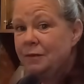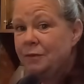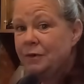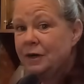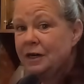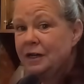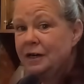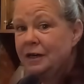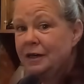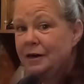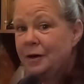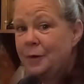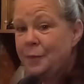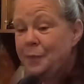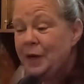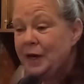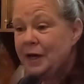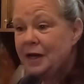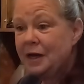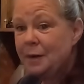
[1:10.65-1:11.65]
We're going to go
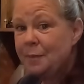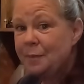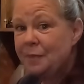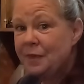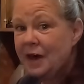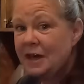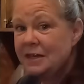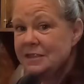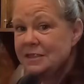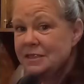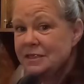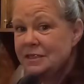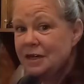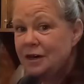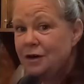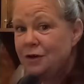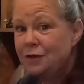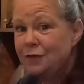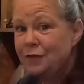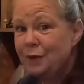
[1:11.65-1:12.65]
pick up that
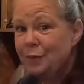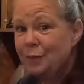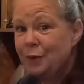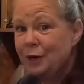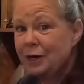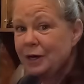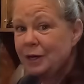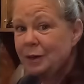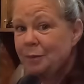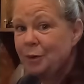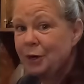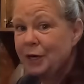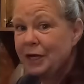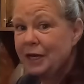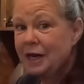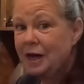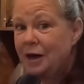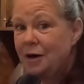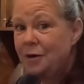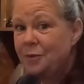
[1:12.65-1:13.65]
stove and we're going to bring
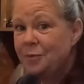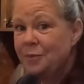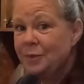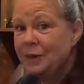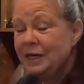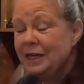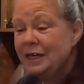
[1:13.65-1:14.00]
it home.